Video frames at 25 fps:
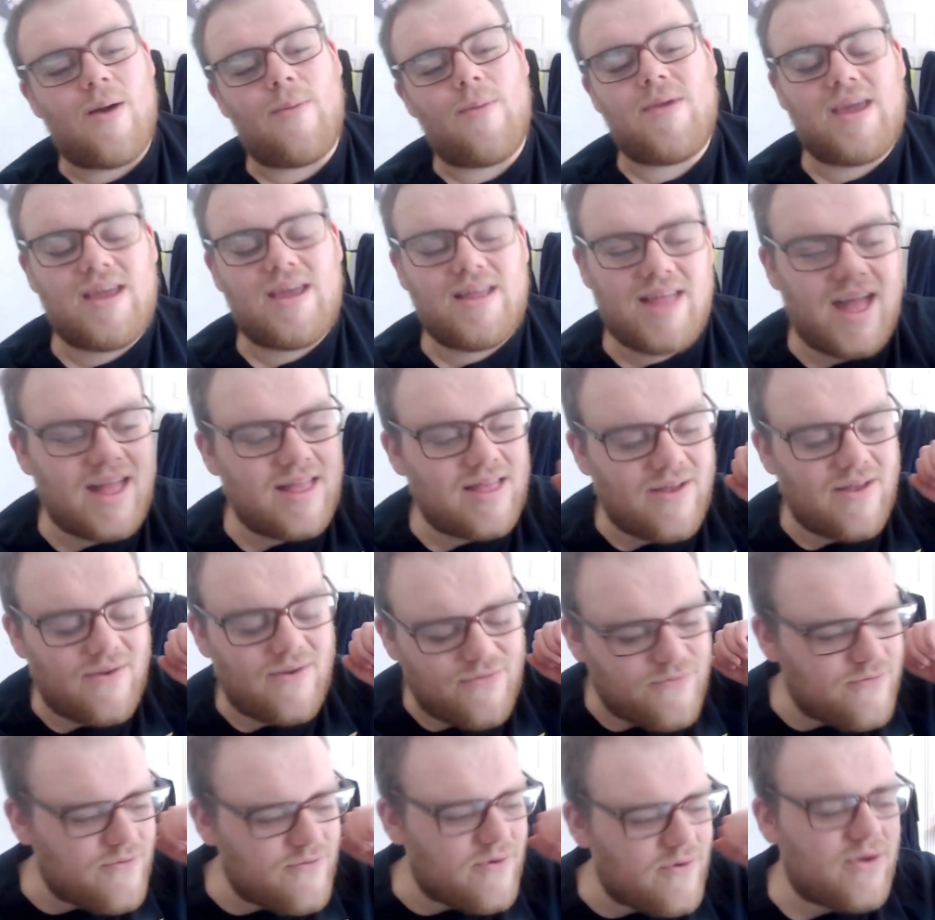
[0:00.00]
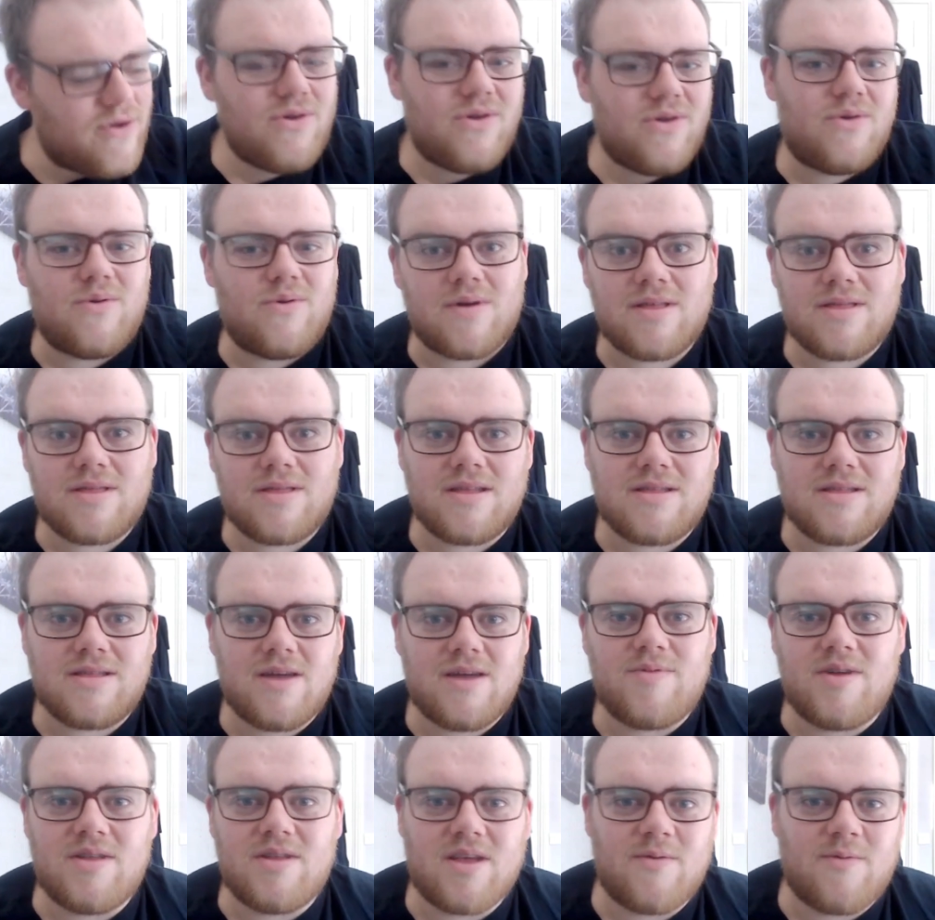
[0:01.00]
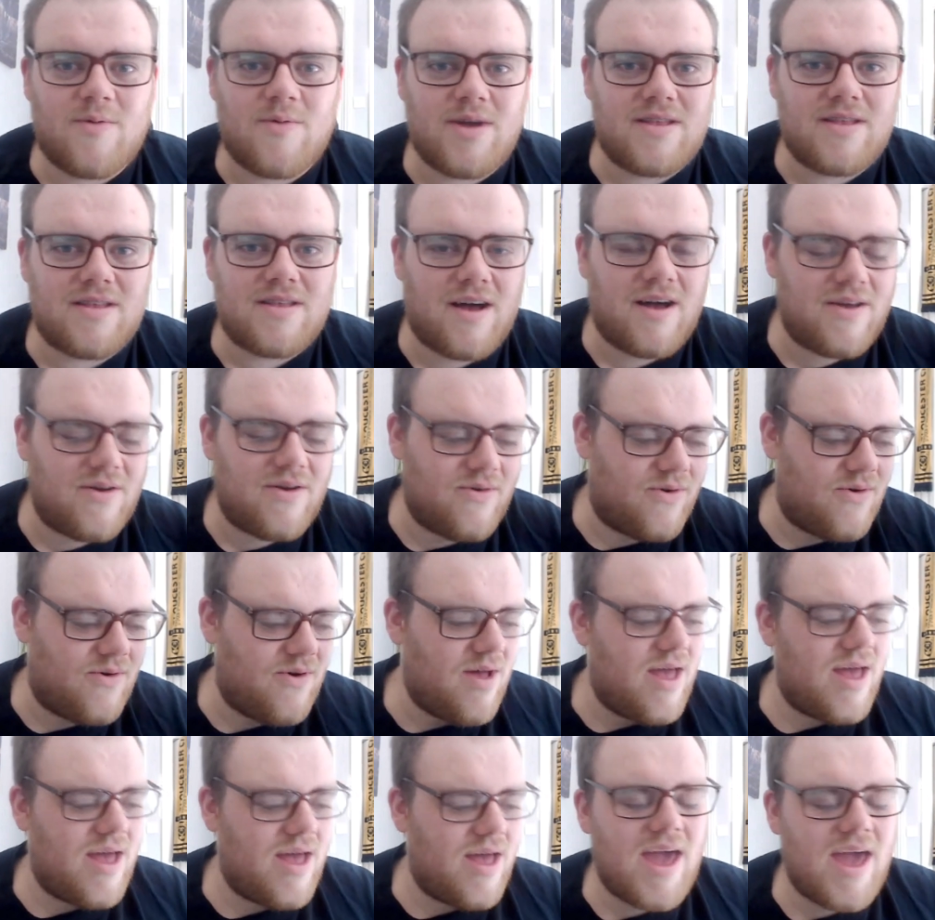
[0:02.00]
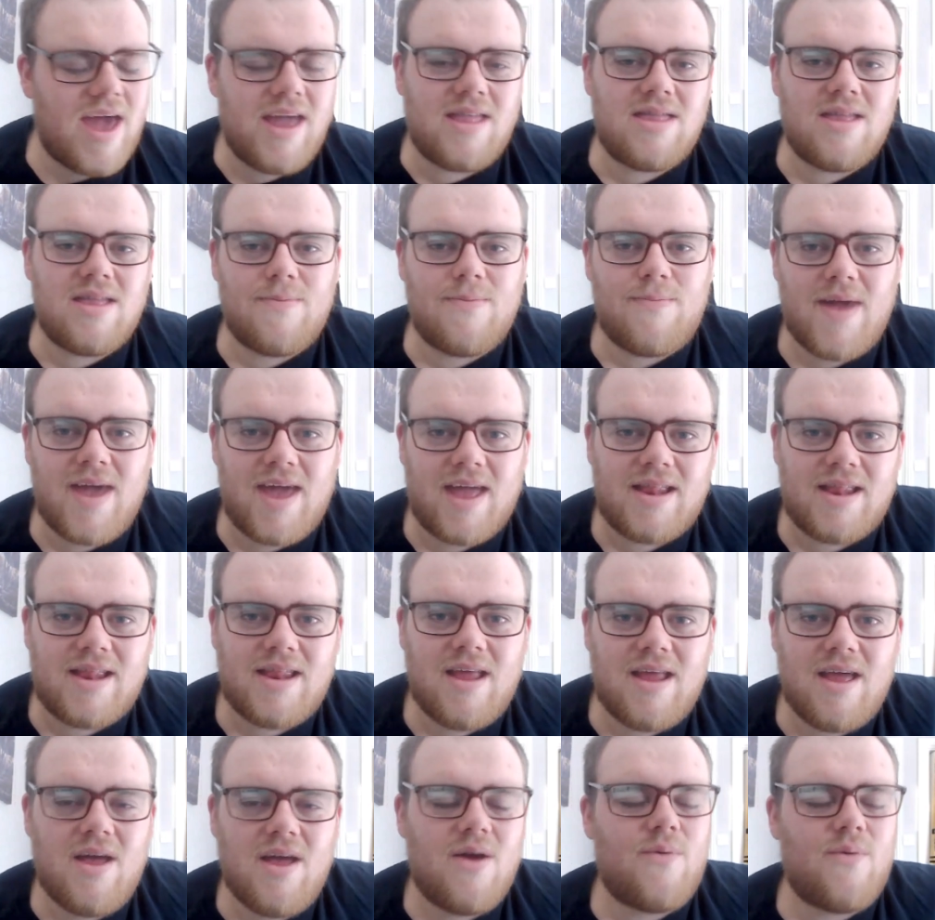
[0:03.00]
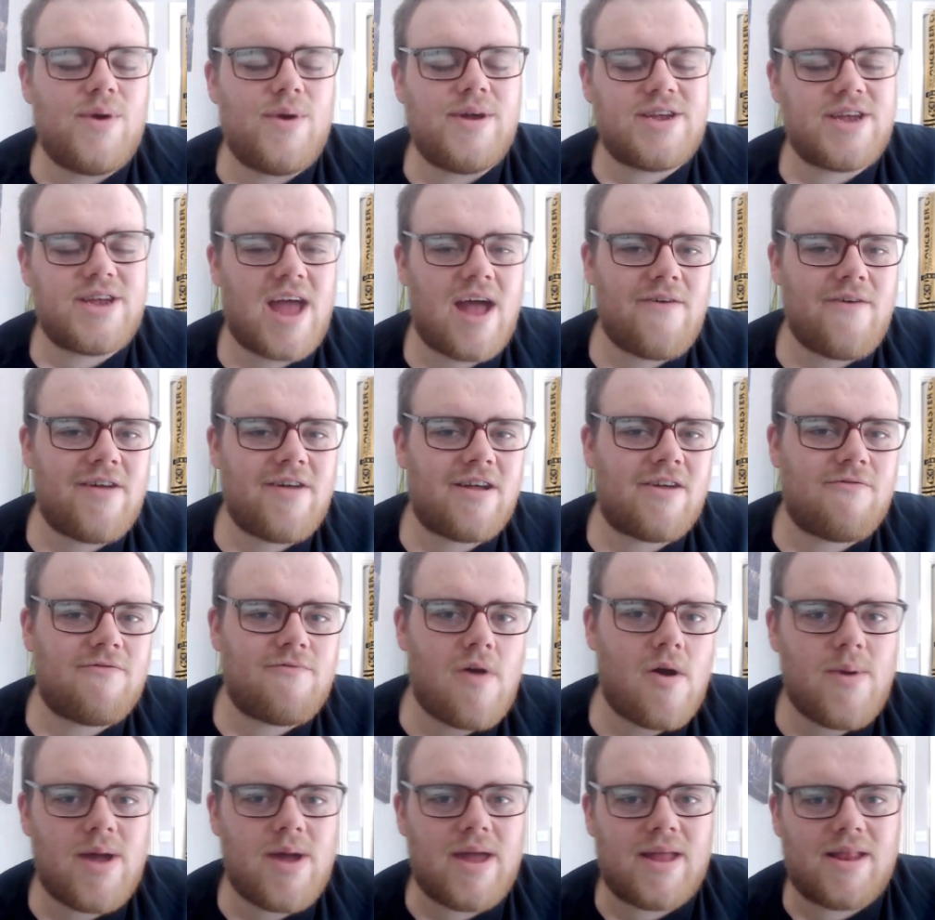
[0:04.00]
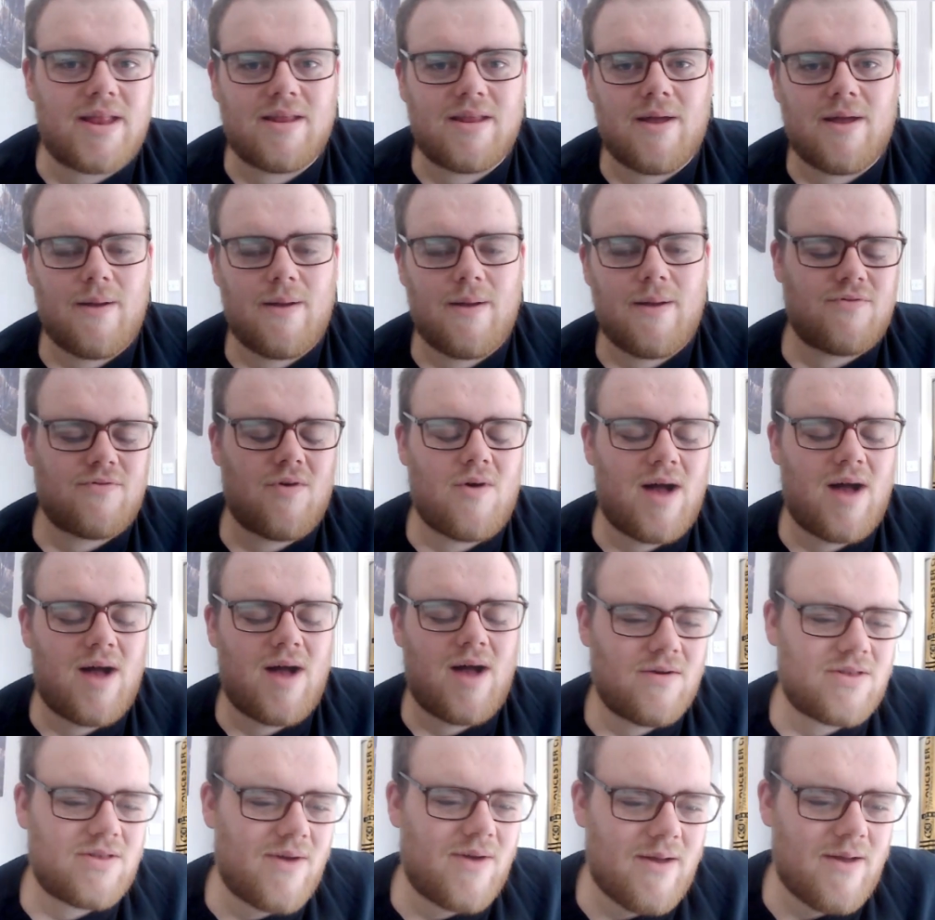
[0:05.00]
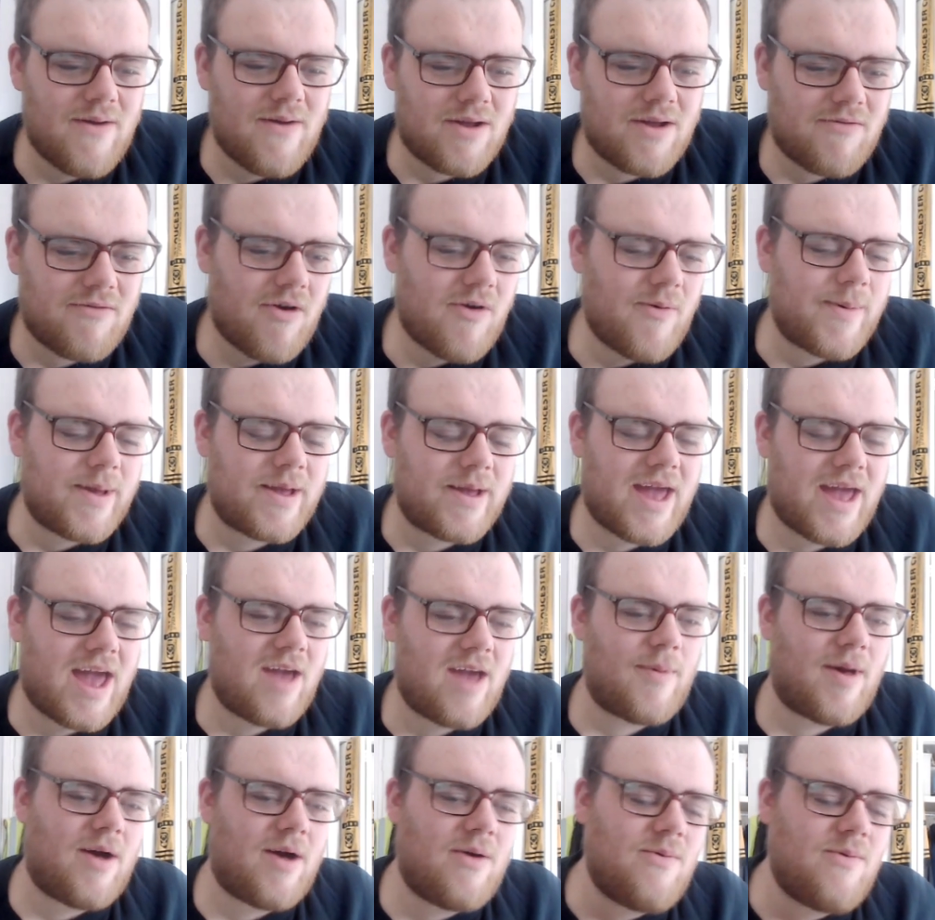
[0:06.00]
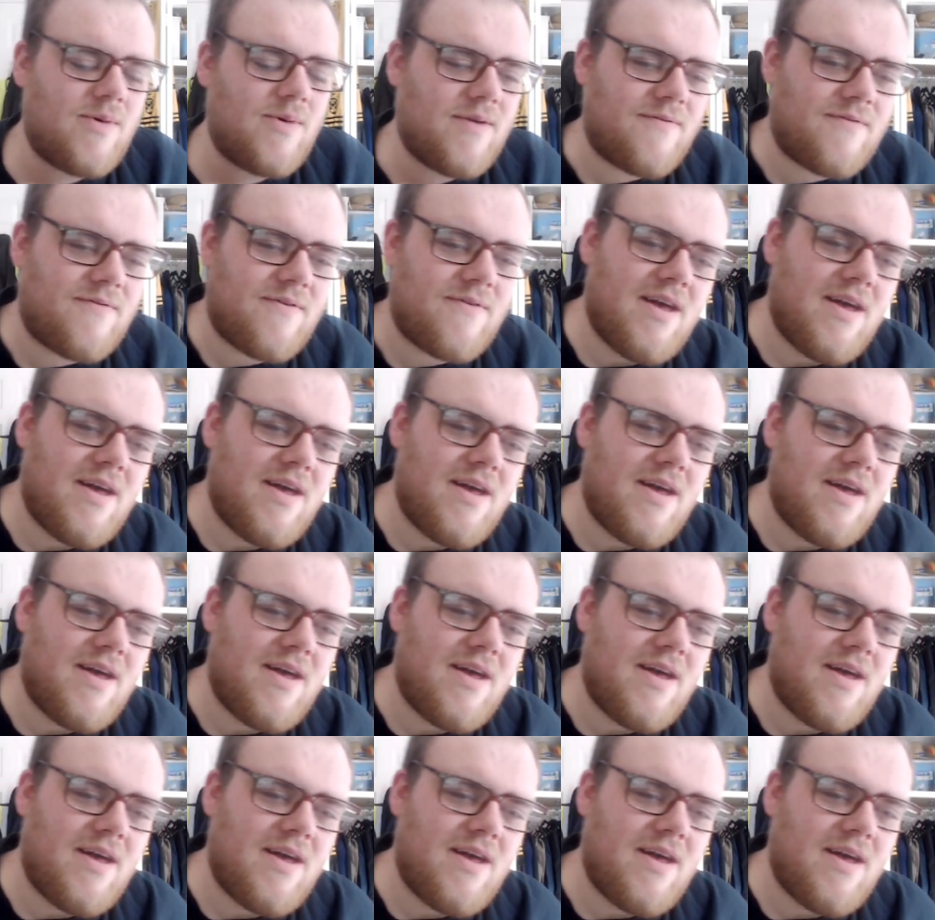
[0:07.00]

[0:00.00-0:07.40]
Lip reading: He then threw the WWE title in the bin, which Eric Rowan brought out. So Eric Rowan came out with